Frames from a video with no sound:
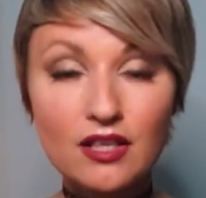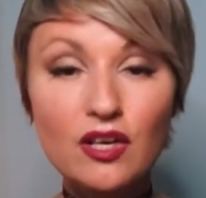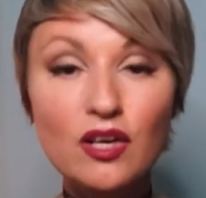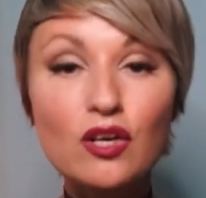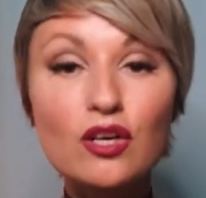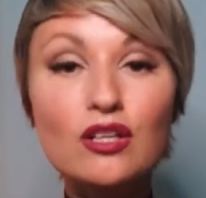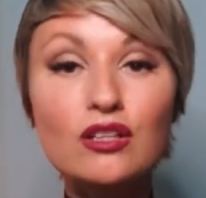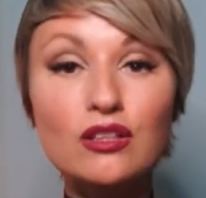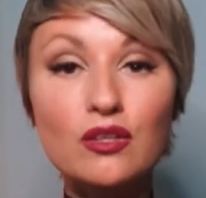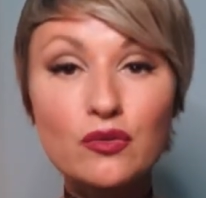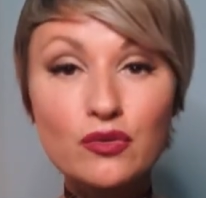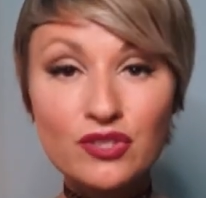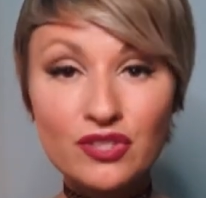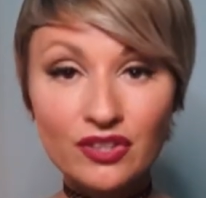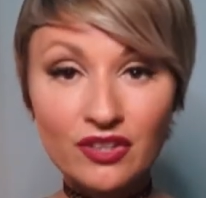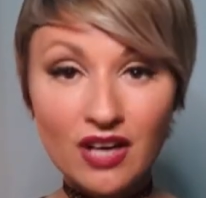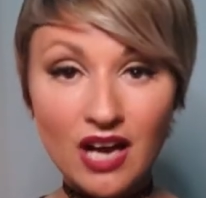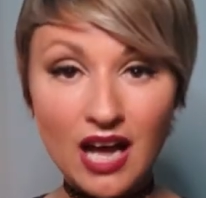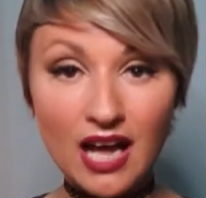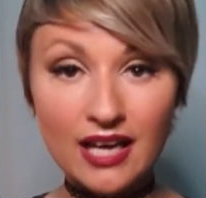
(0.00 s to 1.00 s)
close your
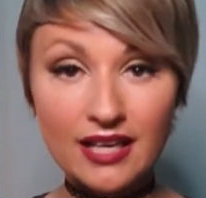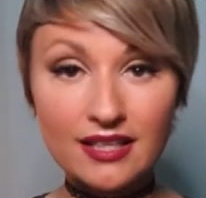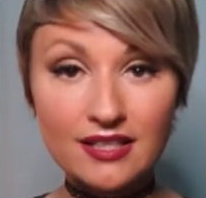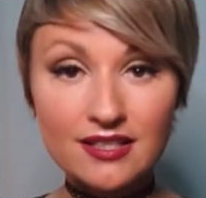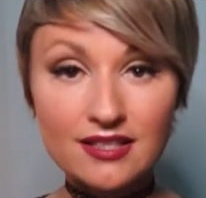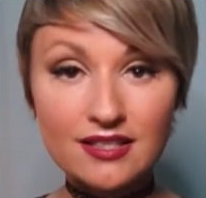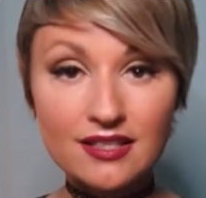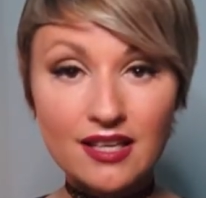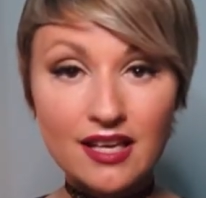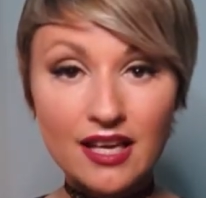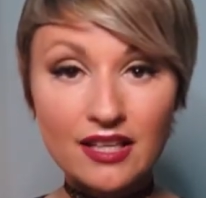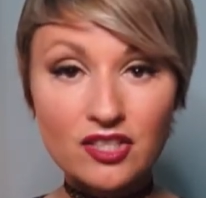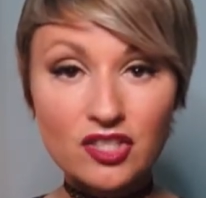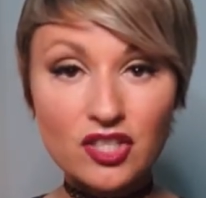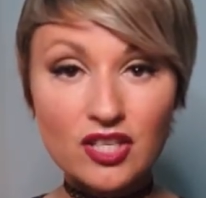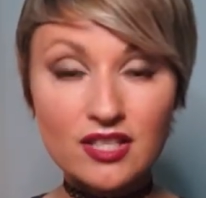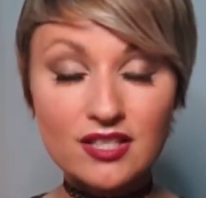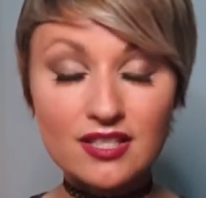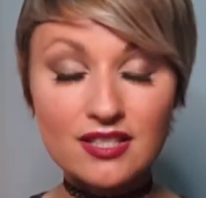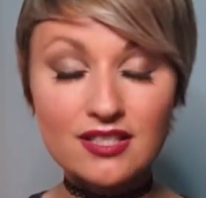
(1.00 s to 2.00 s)
eyes, and
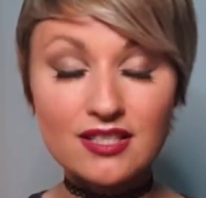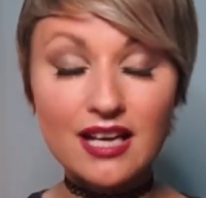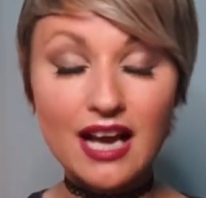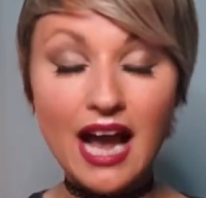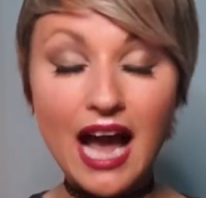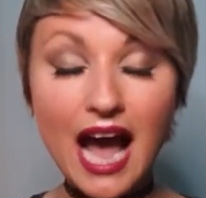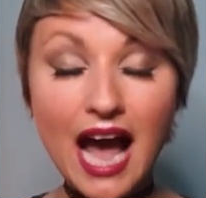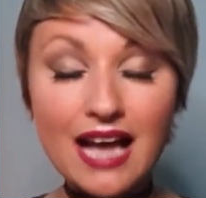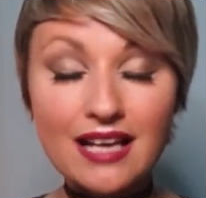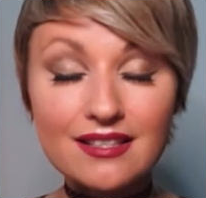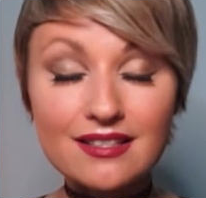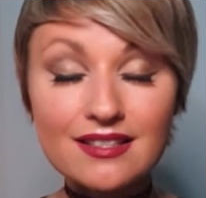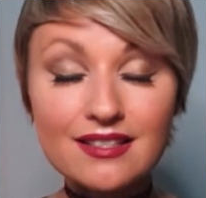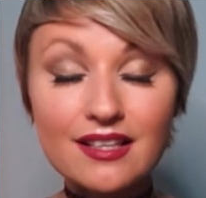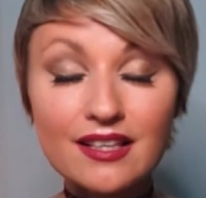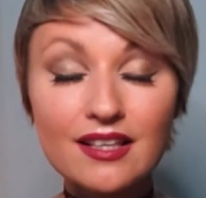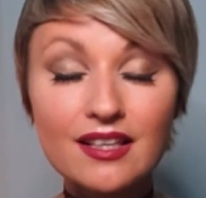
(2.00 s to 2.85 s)
just ask,